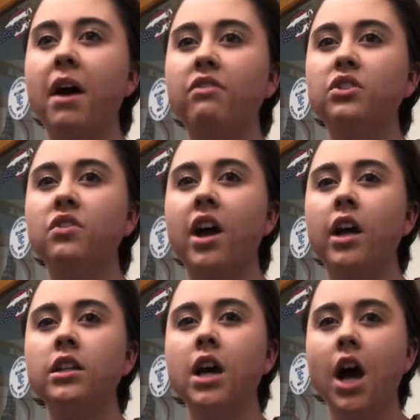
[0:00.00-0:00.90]
after
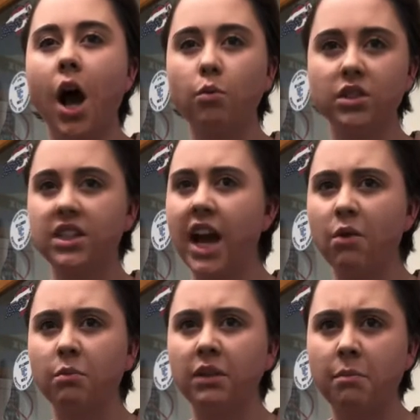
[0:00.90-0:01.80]
that. I was
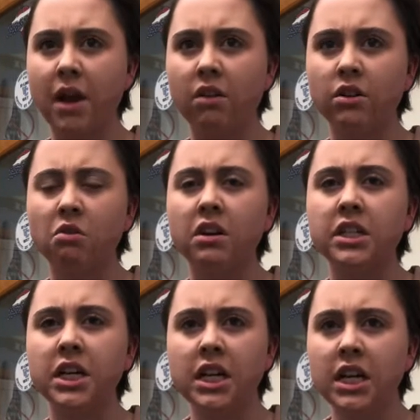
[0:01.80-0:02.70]
terribly paranoid.